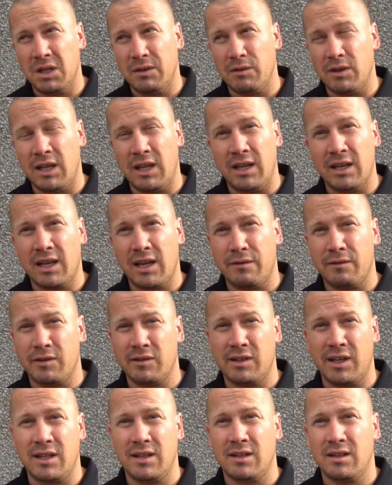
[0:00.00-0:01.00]
Even there, Gaffer
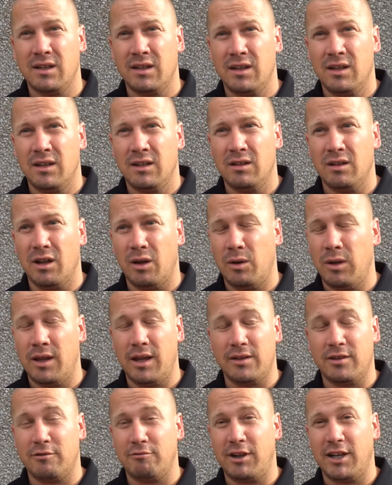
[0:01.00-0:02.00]
said,
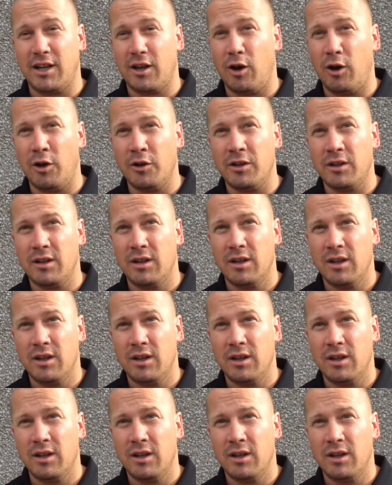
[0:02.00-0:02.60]
that's a red card.